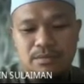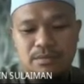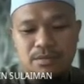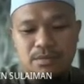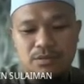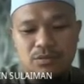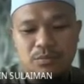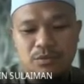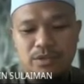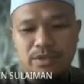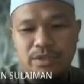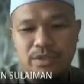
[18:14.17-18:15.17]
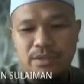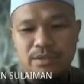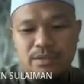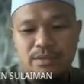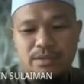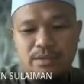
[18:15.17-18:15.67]
0.8
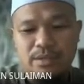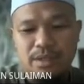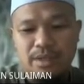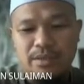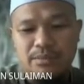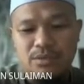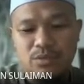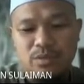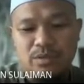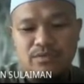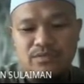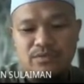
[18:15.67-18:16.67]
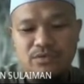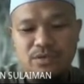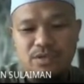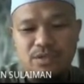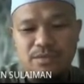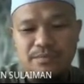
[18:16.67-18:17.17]
times
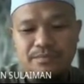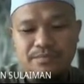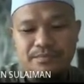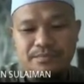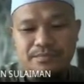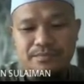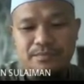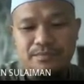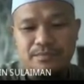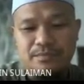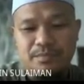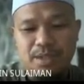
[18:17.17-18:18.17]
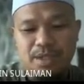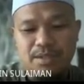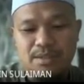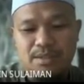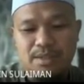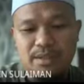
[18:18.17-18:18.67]
140
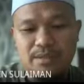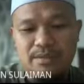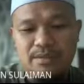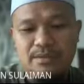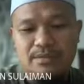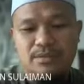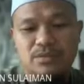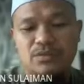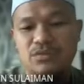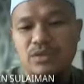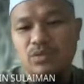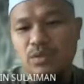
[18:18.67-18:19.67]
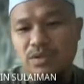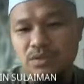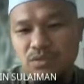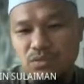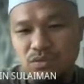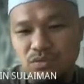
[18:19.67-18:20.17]
plus 10. So you get
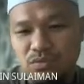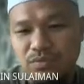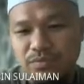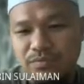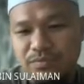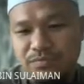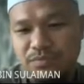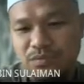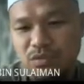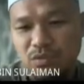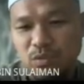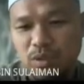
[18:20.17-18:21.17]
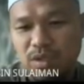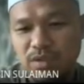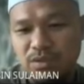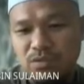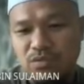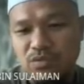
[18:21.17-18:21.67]
122.
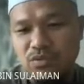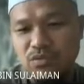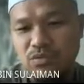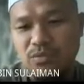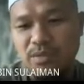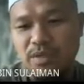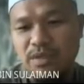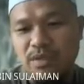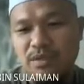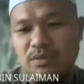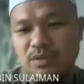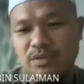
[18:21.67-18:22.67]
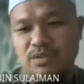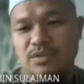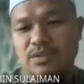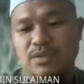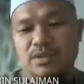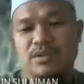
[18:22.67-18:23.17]
122 megawatts.
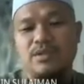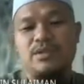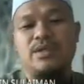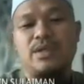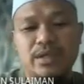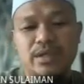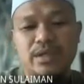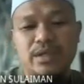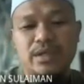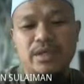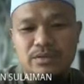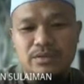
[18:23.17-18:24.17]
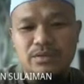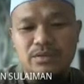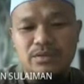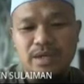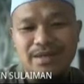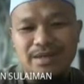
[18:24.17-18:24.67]
Again, to
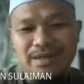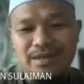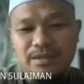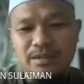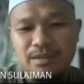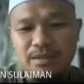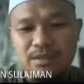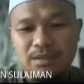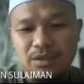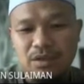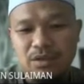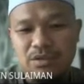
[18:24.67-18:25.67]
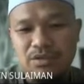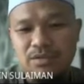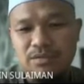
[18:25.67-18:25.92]
calculate the cost,